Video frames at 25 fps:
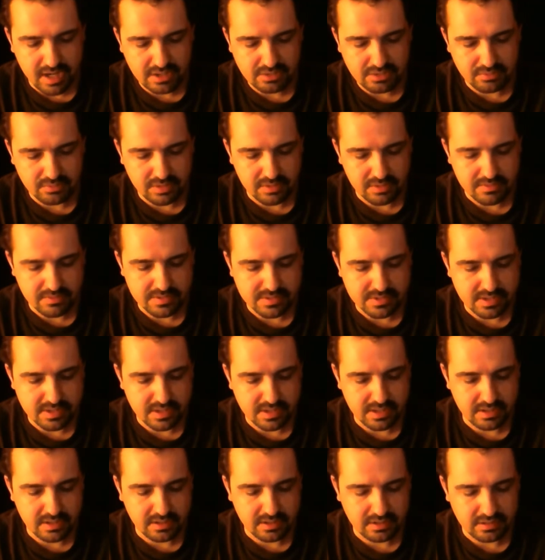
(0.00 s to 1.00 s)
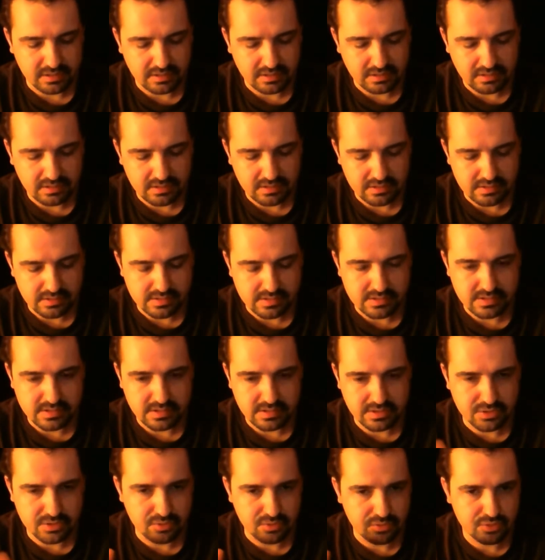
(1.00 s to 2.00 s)
to what I was saying is
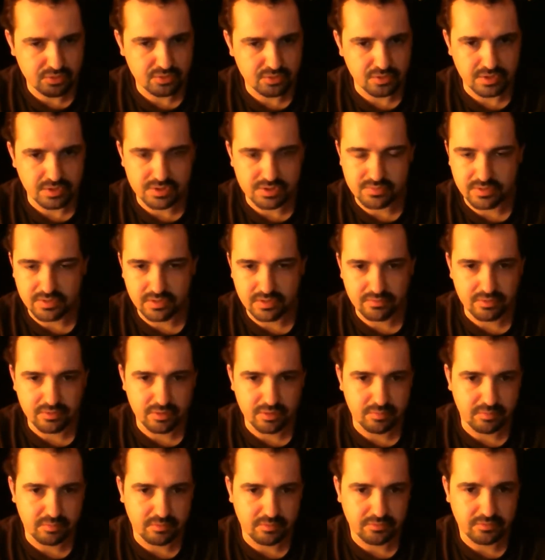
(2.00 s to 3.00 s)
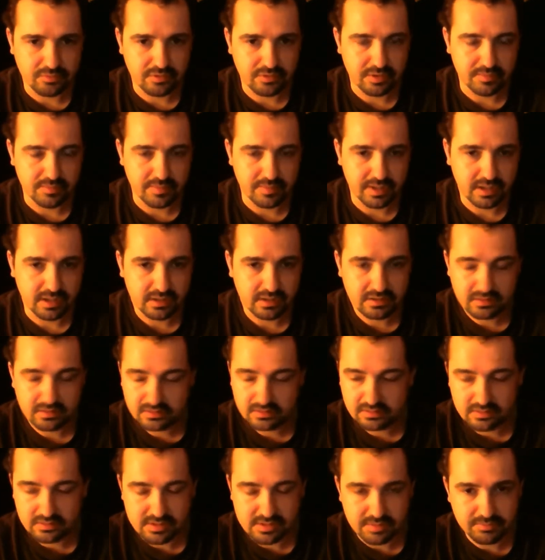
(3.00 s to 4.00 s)
it's your choice, whatever you prefer to make,
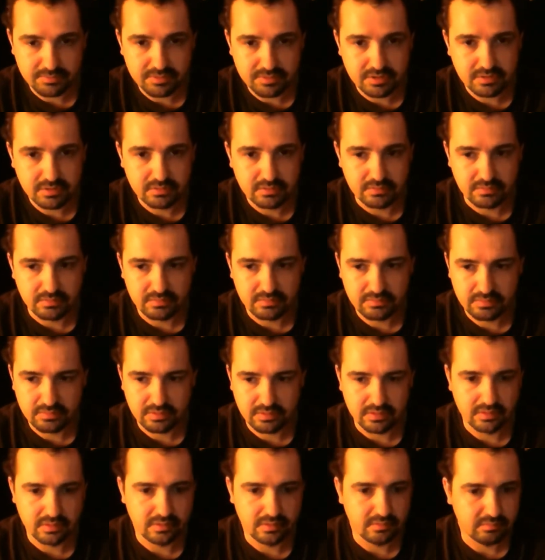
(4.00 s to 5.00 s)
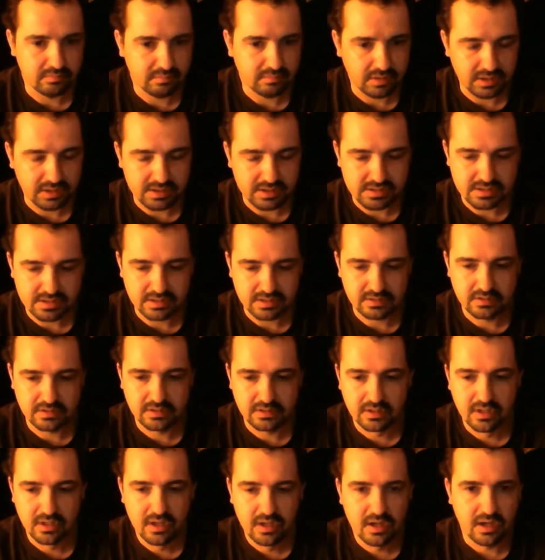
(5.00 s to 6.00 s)
it's up to you. Like I said,
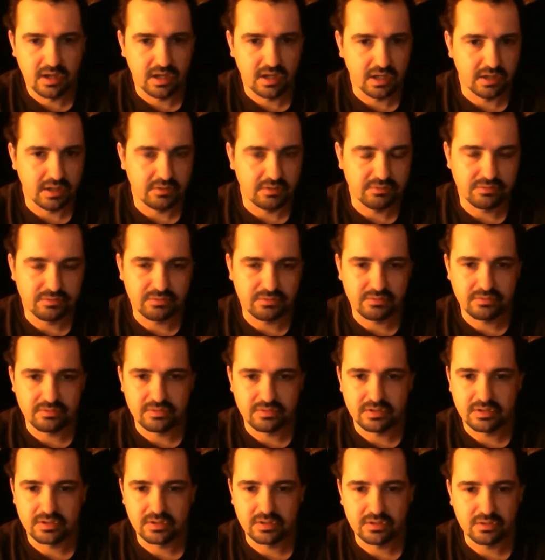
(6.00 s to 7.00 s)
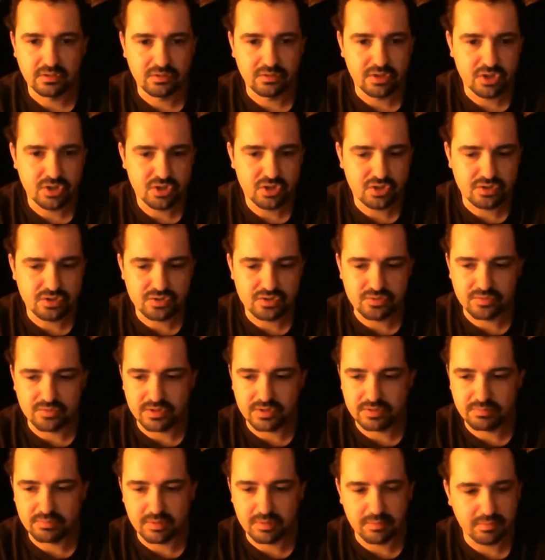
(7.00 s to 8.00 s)
I have no issues
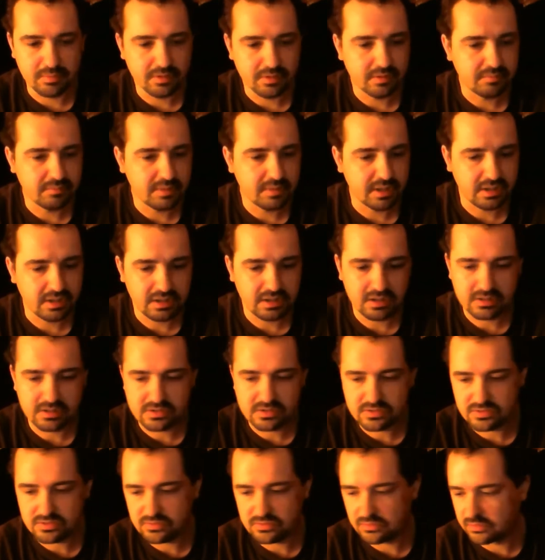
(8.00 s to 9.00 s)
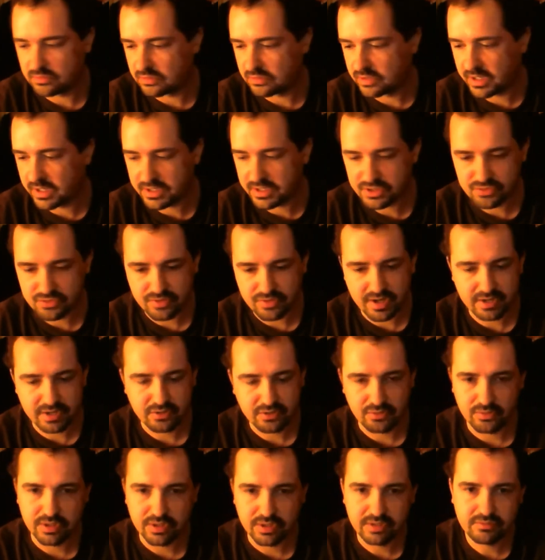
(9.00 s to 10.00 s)
with people that make kits or extract
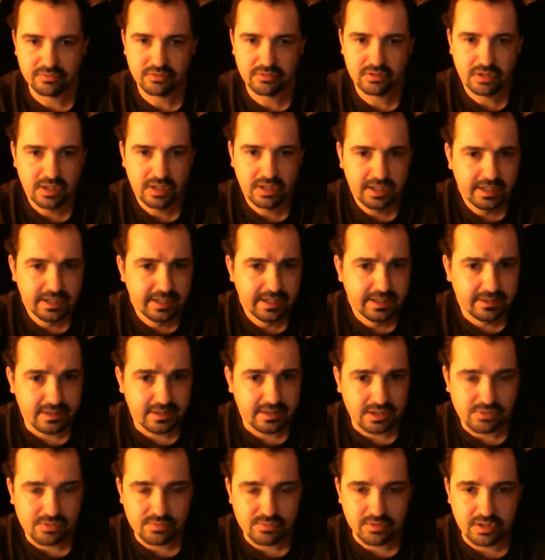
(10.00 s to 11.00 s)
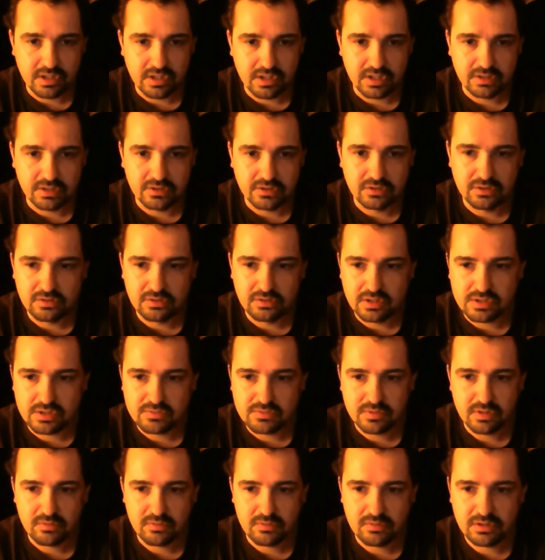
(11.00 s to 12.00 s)
or whatever. That's what they like to do, that's
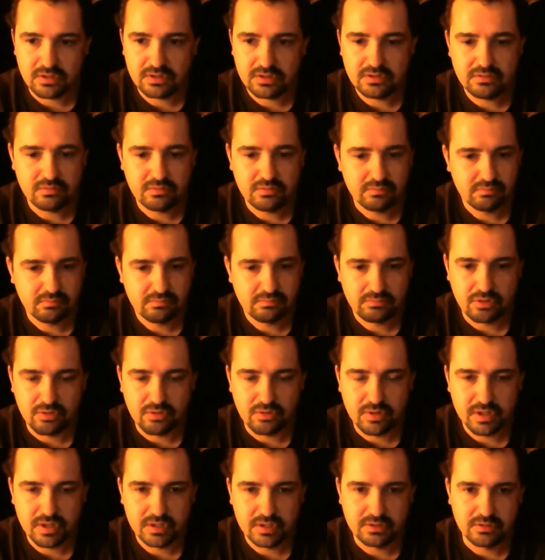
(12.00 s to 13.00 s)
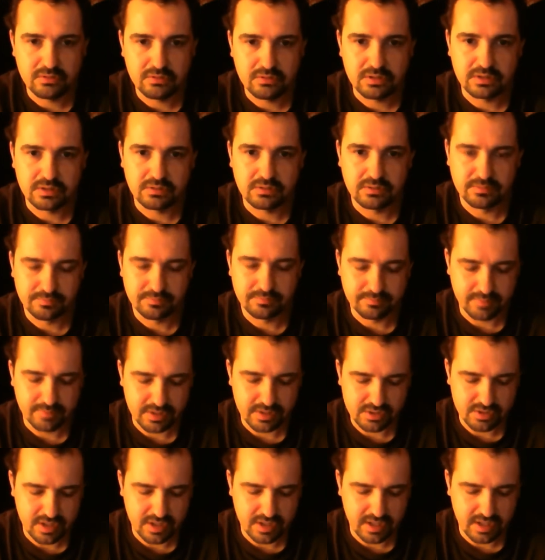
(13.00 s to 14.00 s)
what they want to do. Go ahead, do it. It
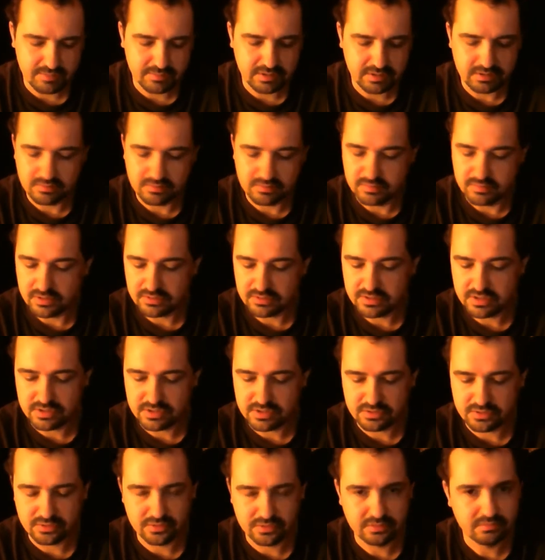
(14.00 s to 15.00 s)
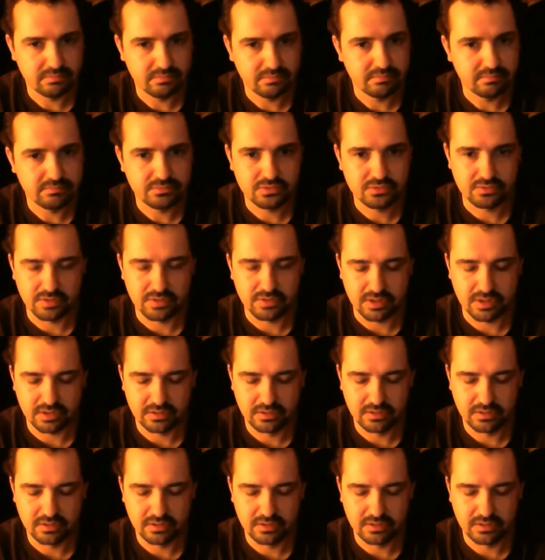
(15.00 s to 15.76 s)
makes you happy, the beer tastes good, it's great.